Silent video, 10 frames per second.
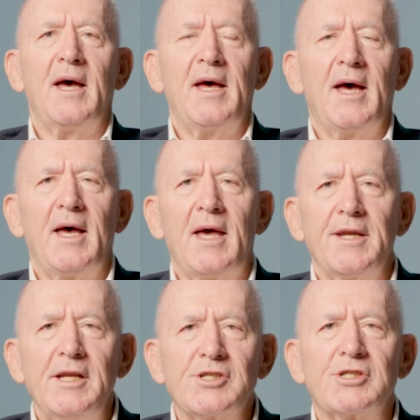uh, an
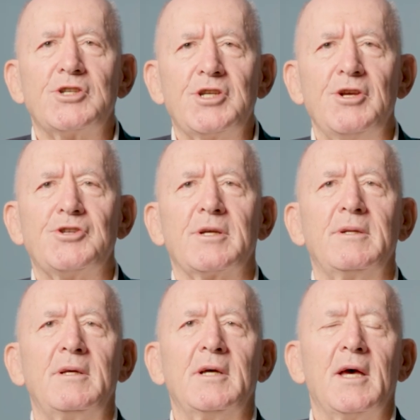
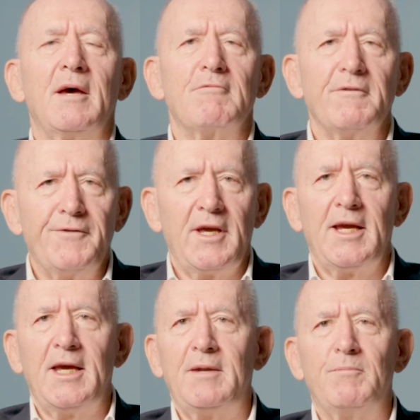institution
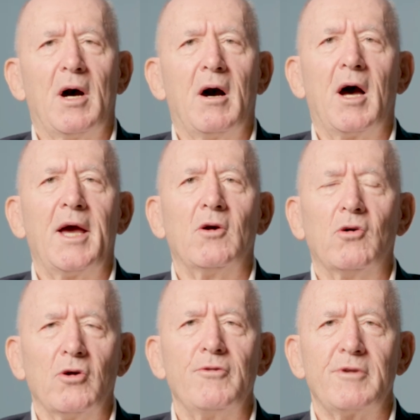revered by
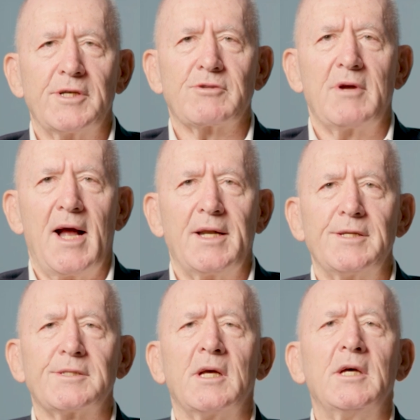ordinary
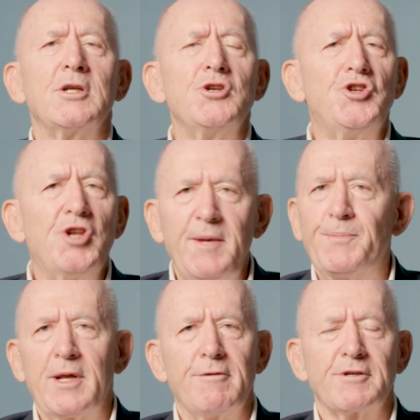Australians,
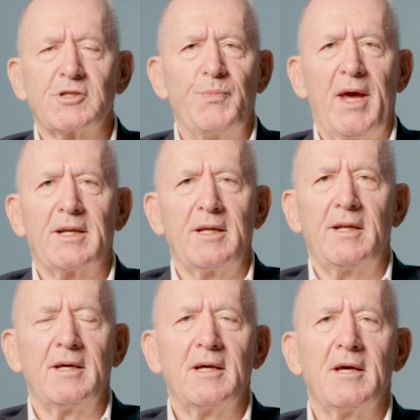deeply
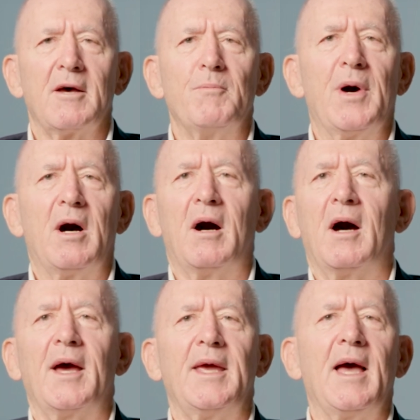respected
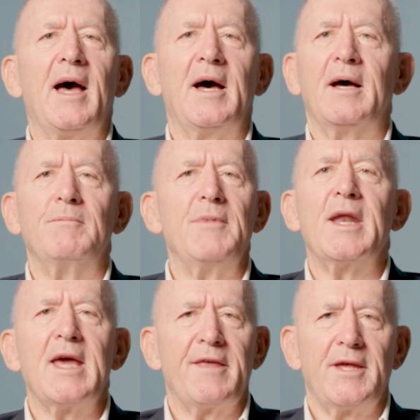by uh,
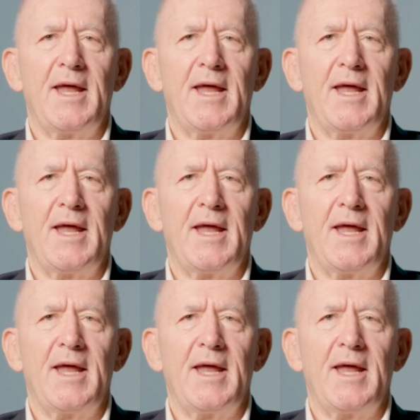many other